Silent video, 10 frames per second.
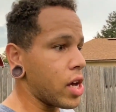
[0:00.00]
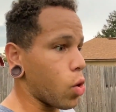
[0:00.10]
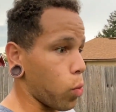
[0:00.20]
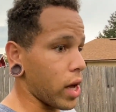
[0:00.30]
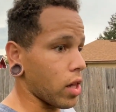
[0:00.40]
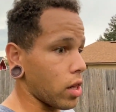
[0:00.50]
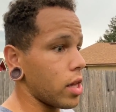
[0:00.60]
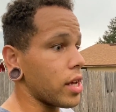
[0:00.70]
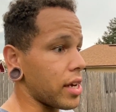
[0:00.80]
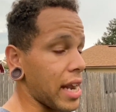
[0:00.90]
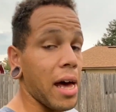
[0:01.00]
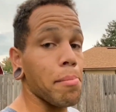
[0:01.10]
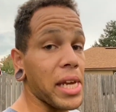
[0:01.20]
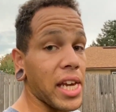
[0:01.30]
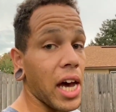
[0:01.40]
will not
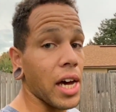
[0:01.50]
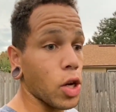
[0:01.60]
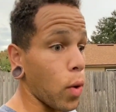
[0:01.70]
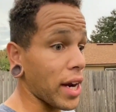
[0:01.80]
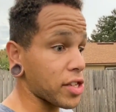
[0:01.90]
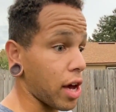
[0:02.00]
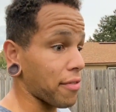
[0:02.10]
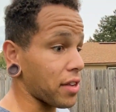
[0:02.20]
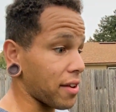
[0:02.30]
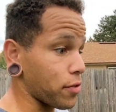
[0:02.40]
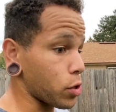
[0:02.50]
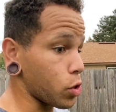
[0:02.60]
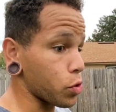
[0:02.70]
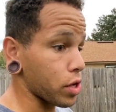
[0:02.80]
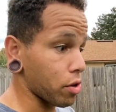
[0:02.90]
be cut quite as often if you
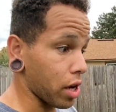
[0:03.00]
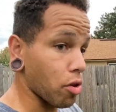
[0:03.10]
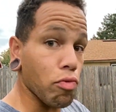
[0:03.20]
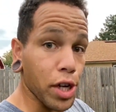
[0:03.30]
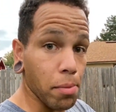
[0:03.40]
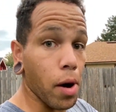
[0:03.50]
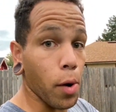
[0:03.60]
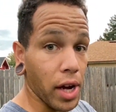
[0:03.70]
use a reel mower.